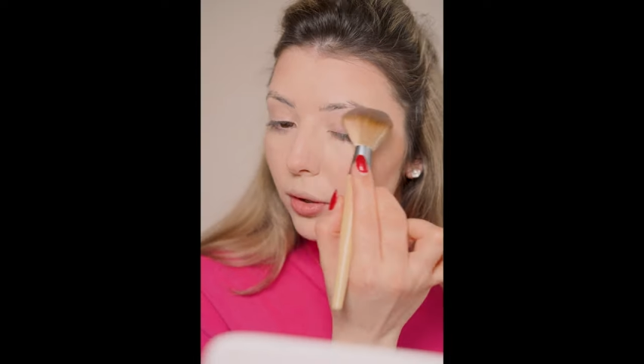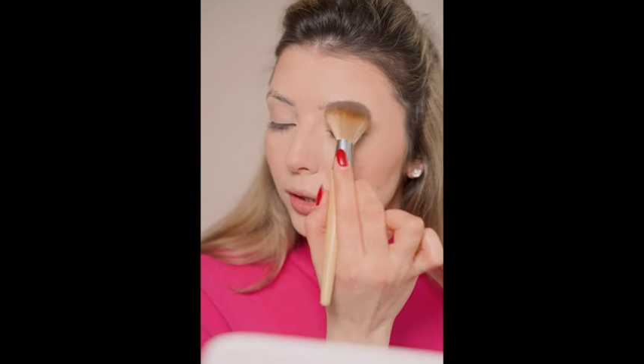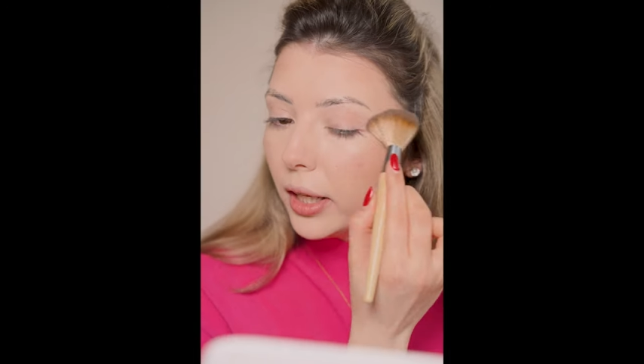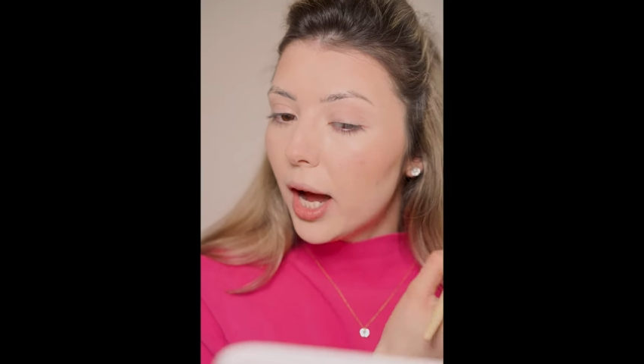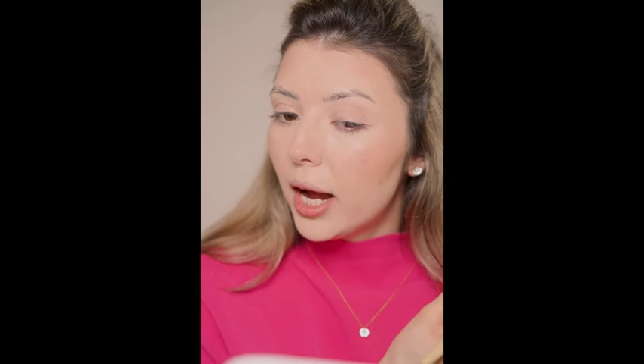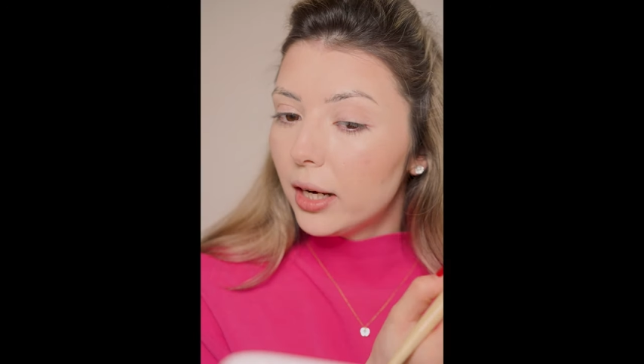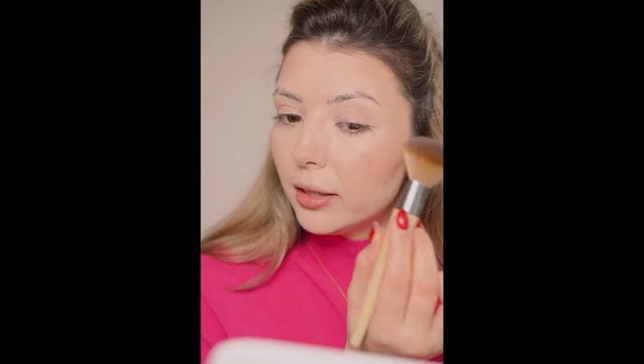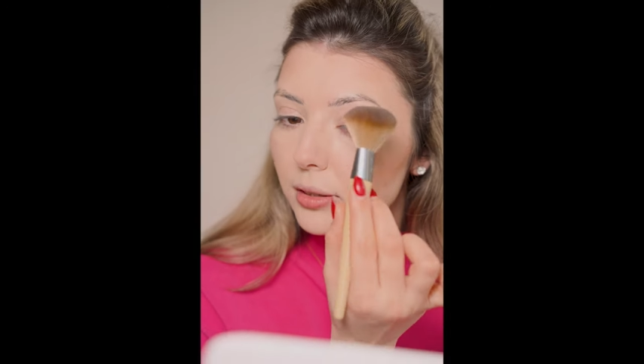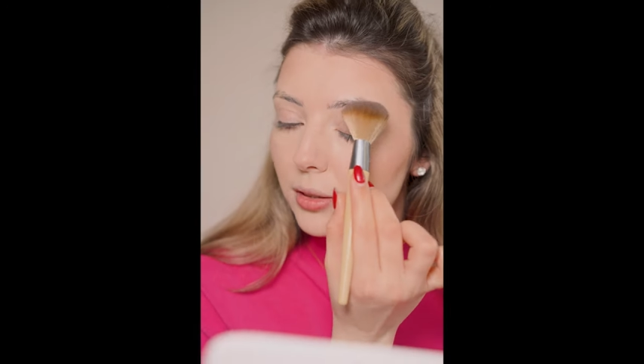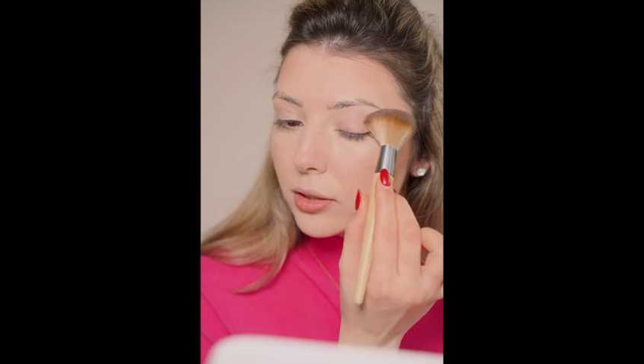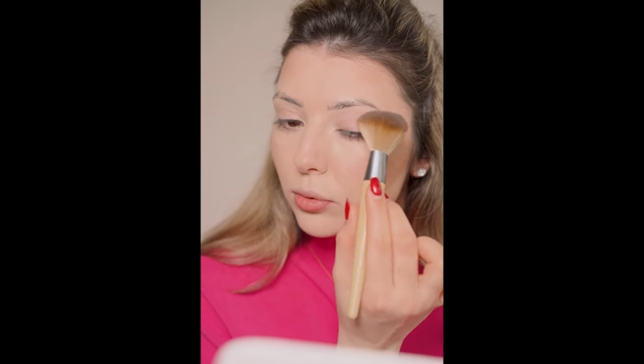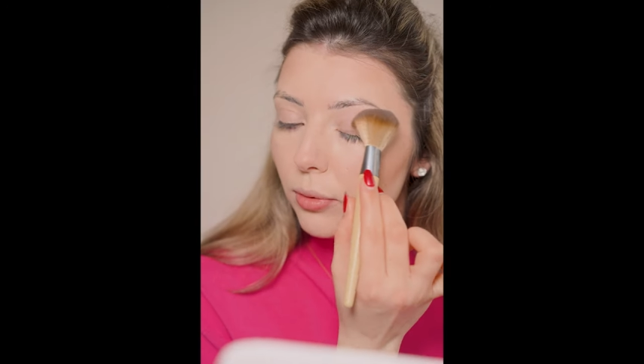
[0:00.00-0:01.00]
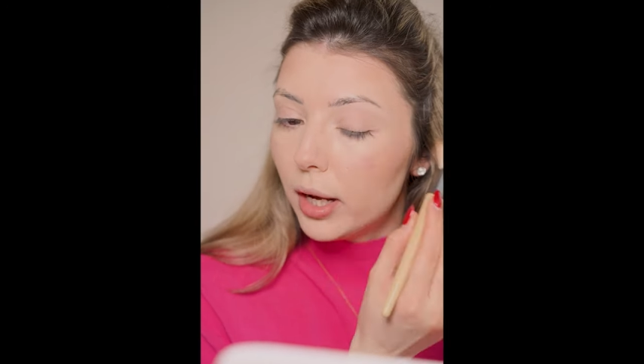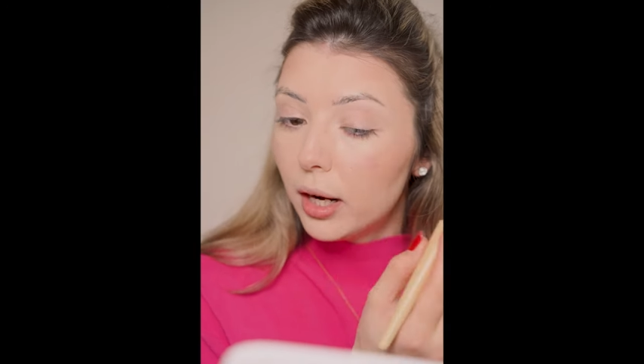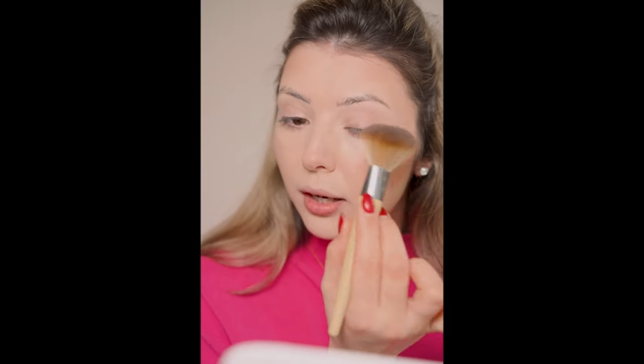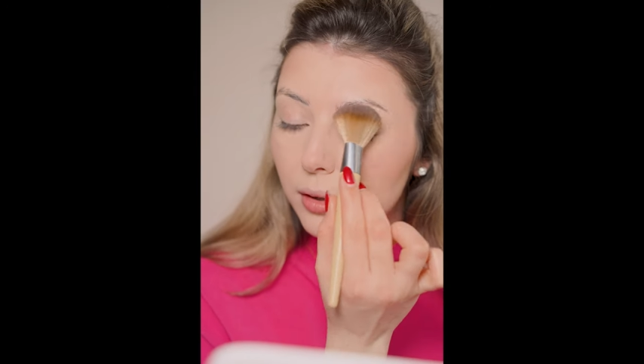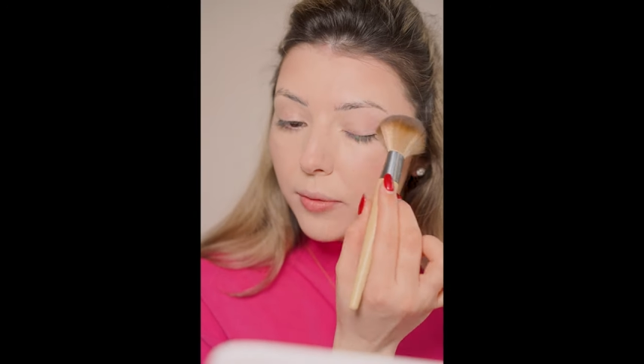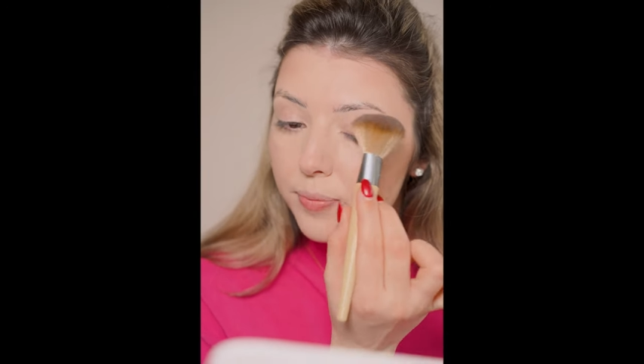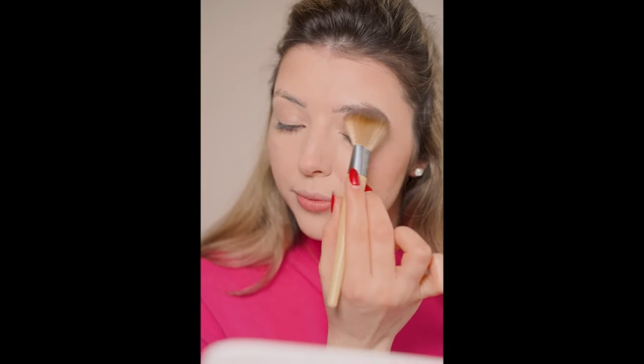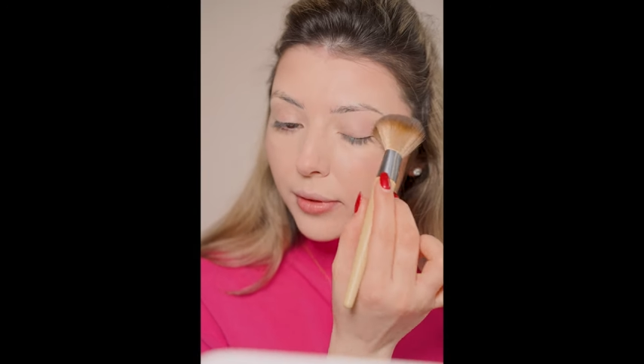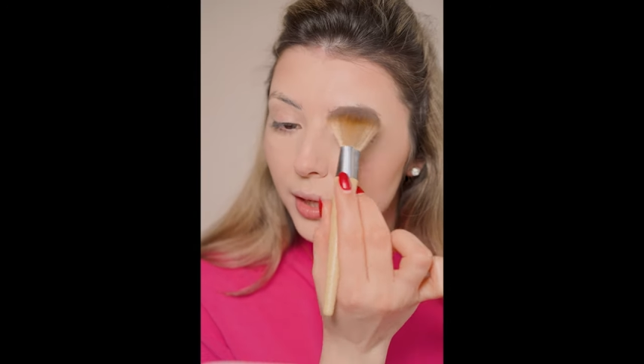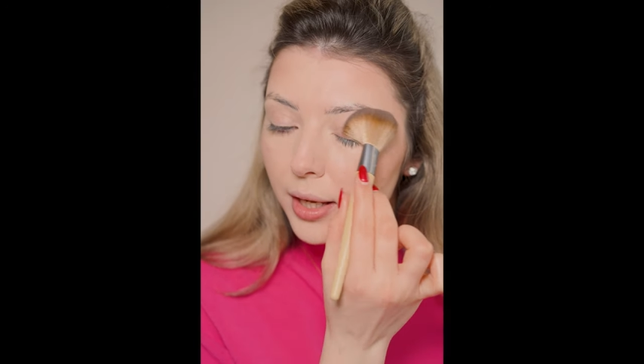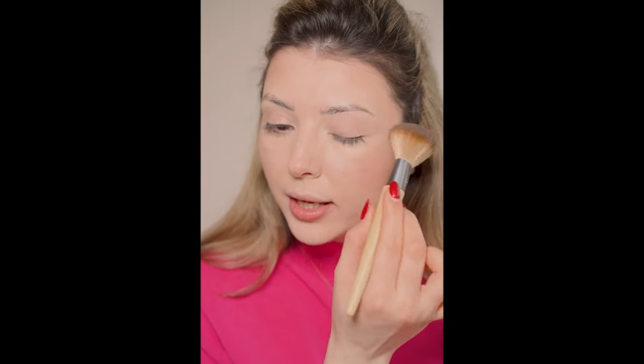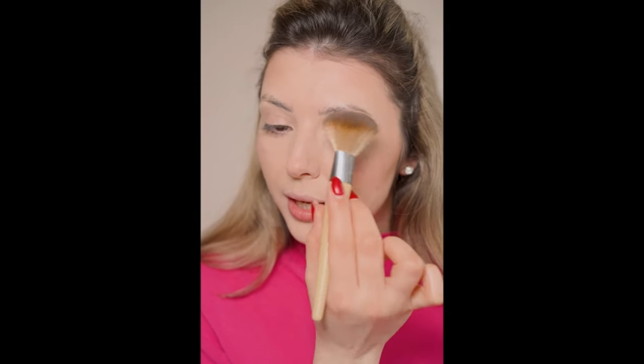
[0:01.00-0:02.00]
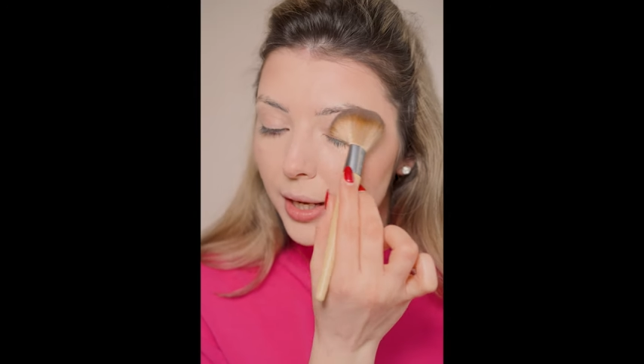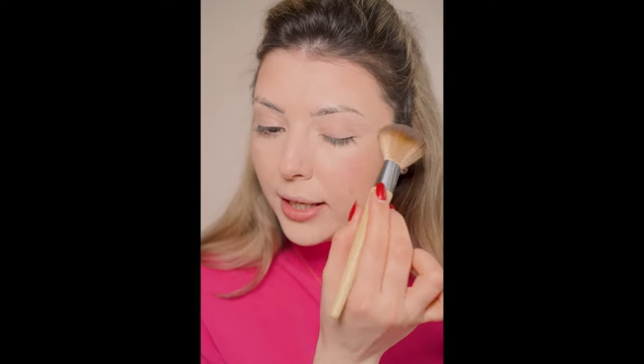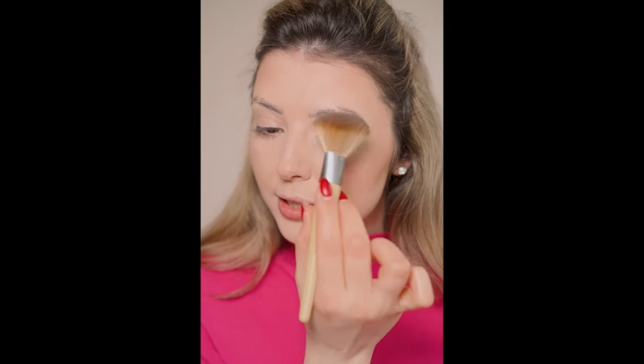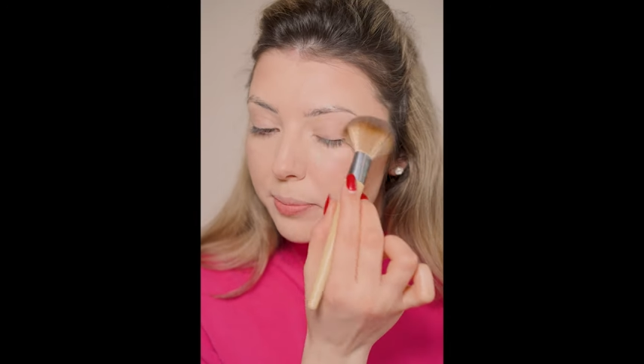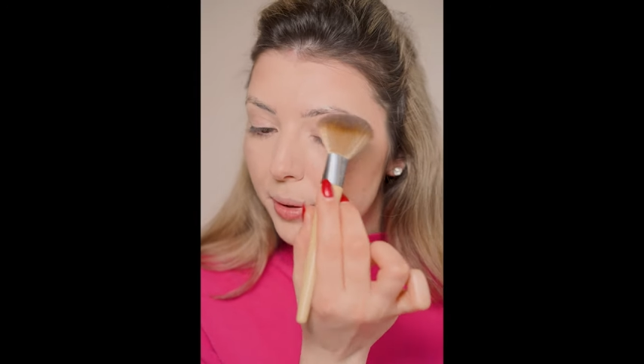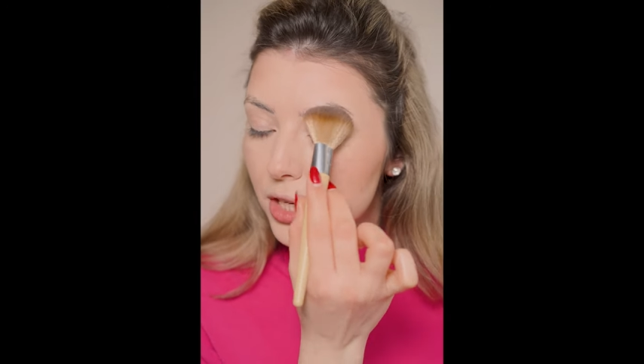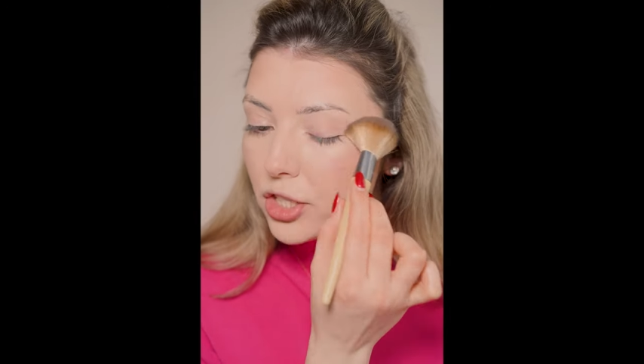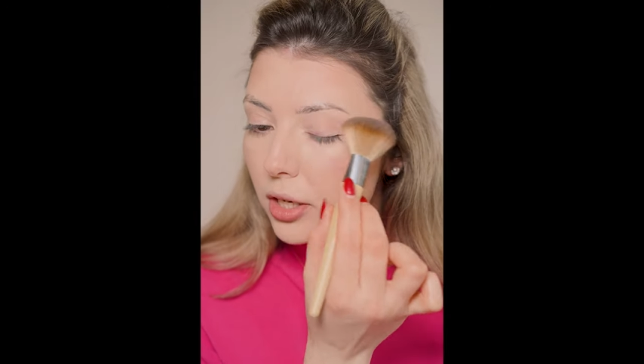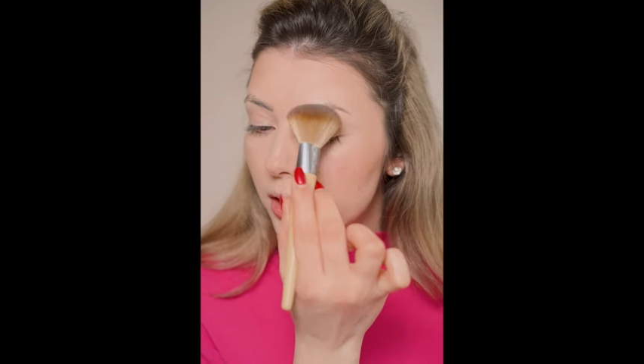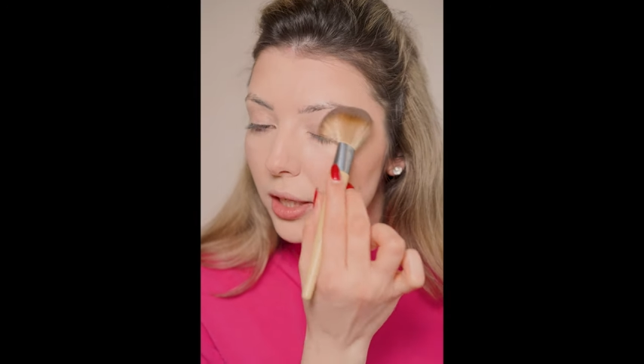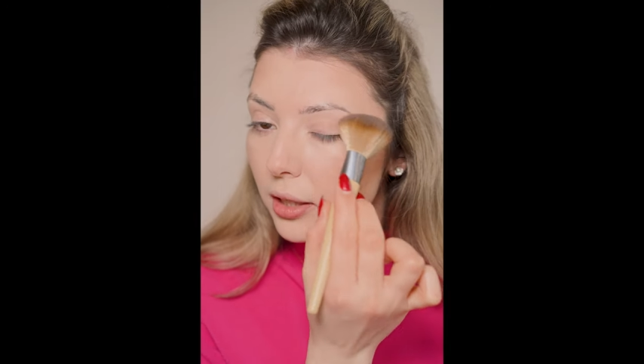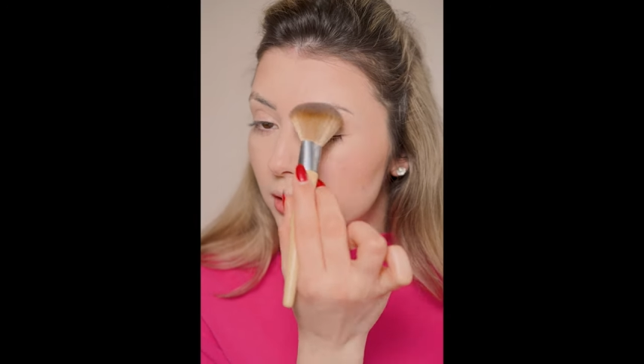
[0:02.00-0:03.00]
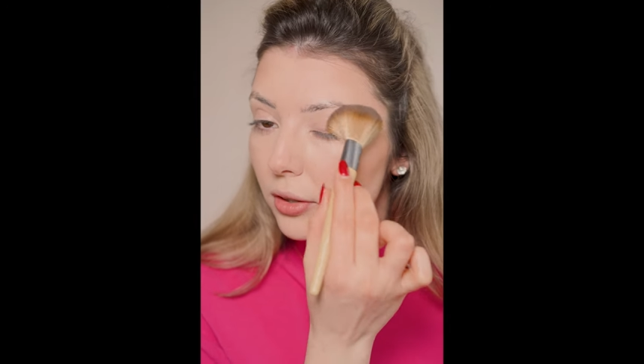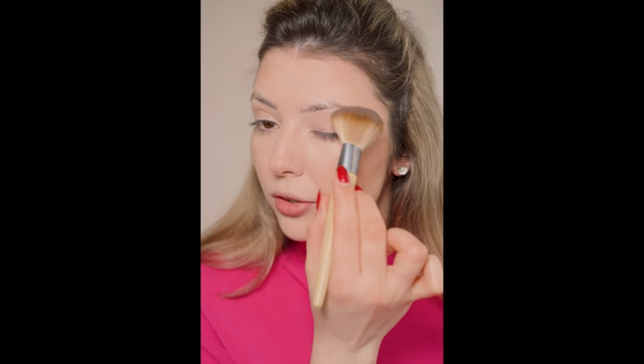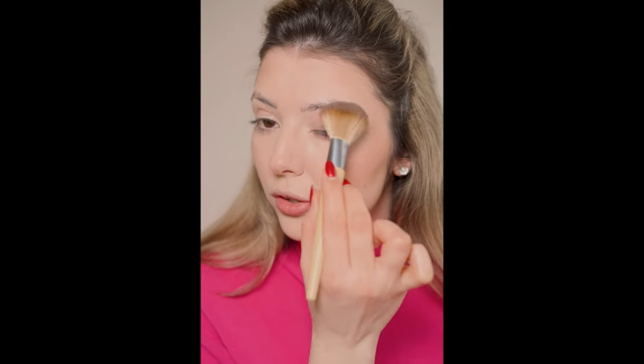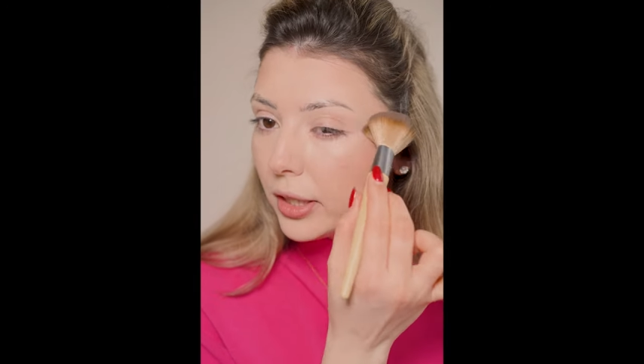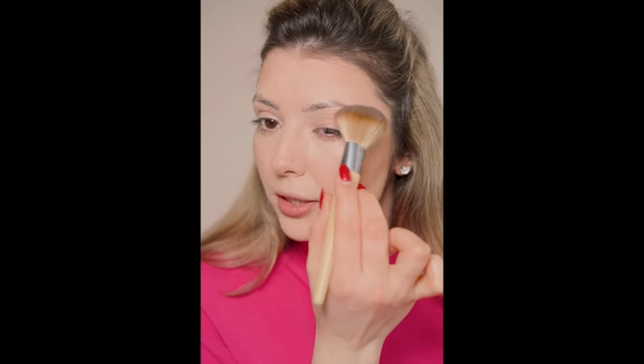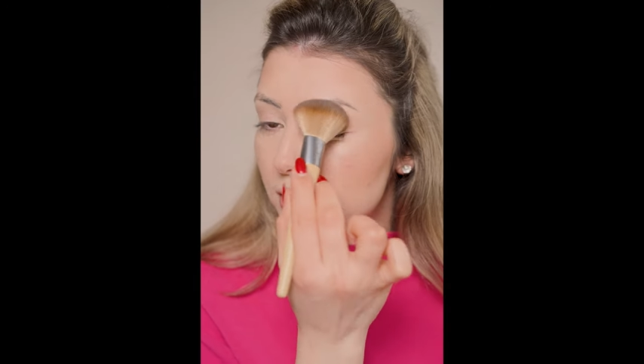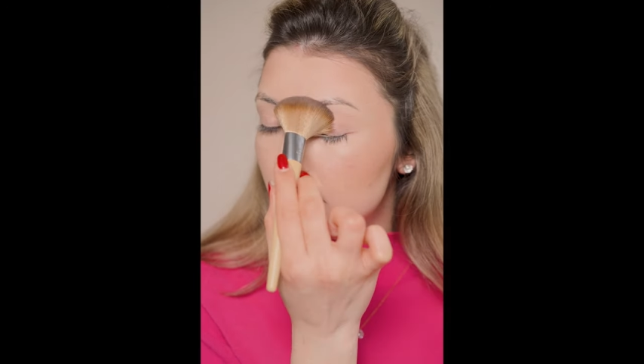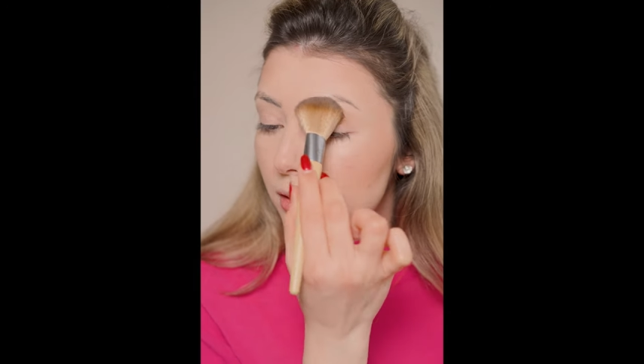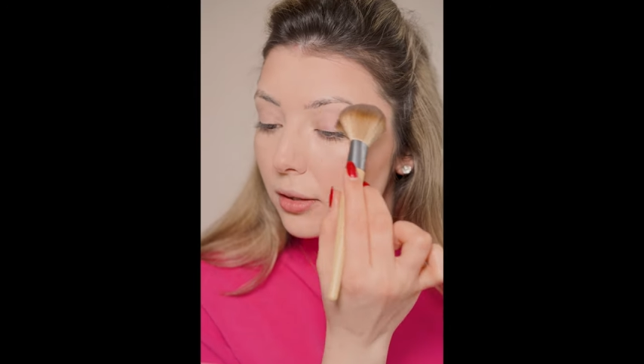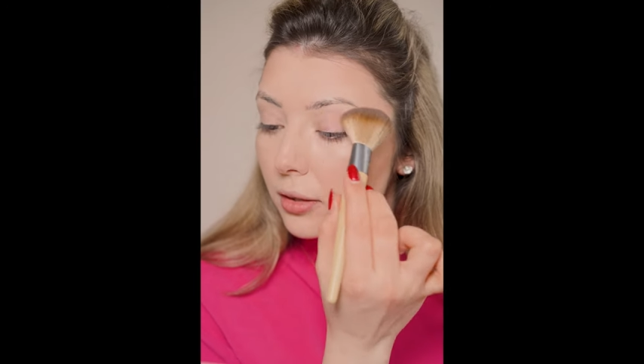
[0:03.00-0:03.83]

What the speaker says: on the eyelids as well, especially in the crease